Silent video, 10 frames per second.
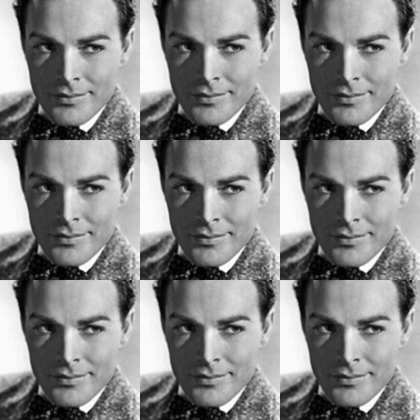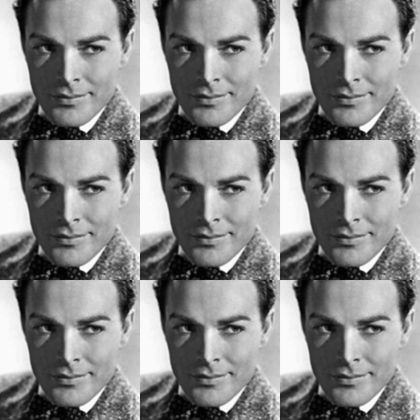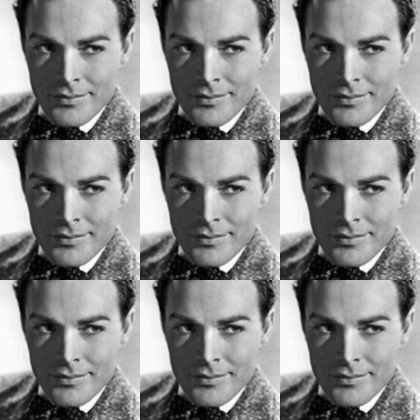Nobody speaks.